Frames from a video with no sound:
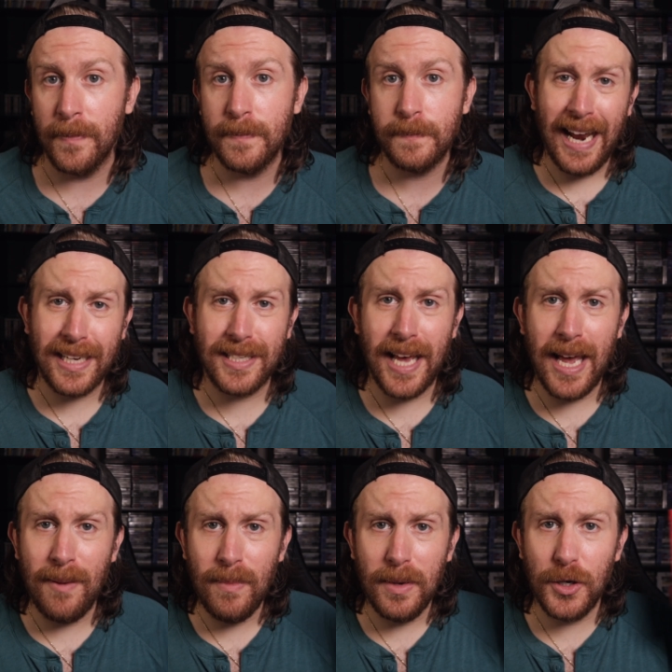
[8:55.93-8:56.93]
Okay, next
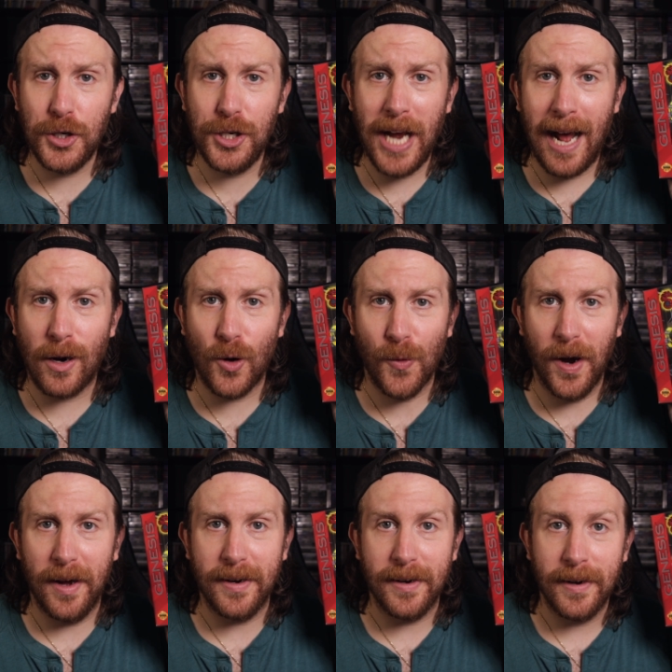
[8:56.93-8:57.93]
game,
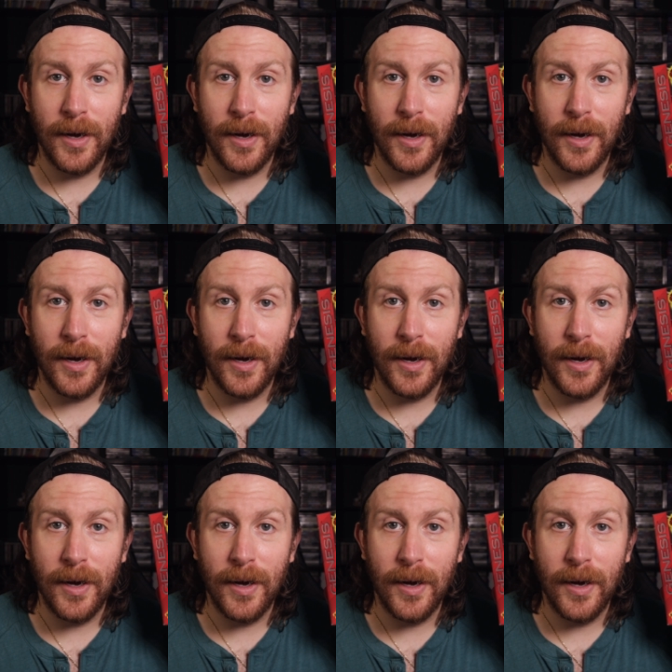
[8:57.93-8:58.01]
Shadowrun.